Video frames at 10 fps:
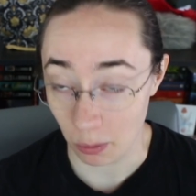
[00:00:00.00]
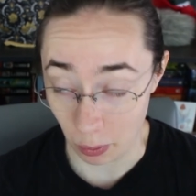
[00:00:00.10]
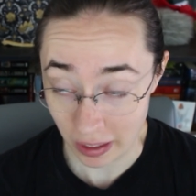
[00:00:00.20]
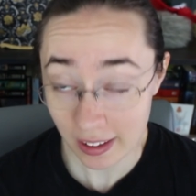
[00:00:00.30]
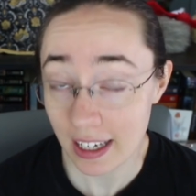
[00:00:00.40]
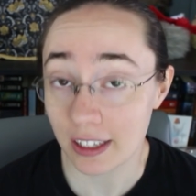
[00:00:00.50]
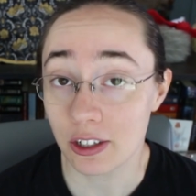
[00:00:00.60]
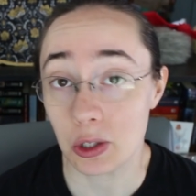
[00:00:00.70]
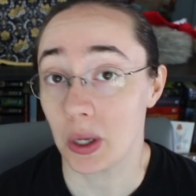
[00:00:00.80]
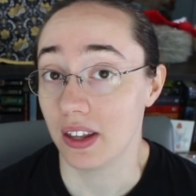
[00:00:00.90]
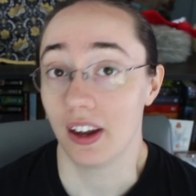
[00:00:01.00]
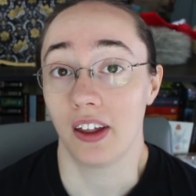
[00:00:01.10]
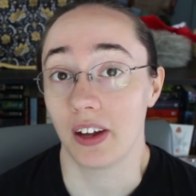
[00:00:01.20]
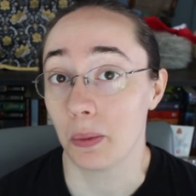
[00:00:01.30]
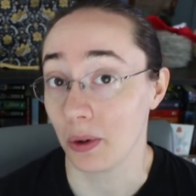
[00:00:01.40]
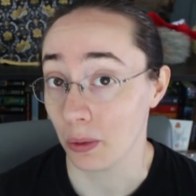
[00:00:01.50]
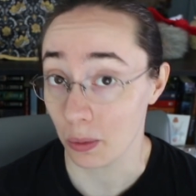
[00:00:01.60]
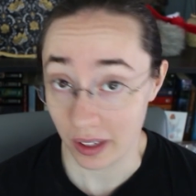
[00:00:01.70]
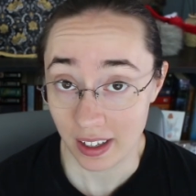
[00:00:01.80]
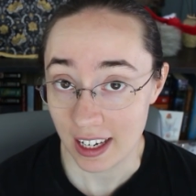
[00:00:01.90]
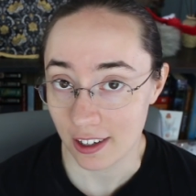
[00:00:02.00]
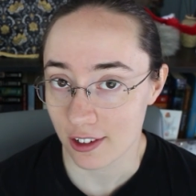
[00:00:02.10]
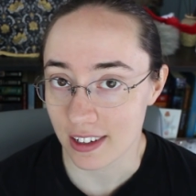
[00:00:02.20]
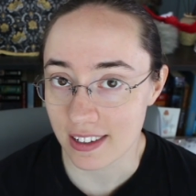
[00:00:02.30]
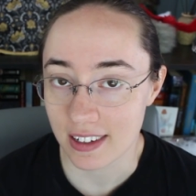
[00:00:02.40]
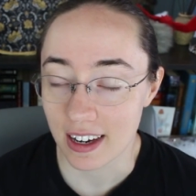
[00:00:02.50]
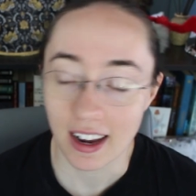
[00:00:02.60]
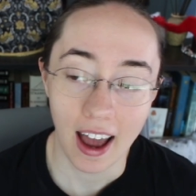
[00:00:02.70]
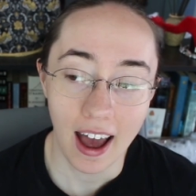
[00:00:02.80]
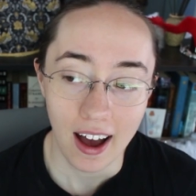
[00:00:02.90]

really enjoyed that I thought were really interesting,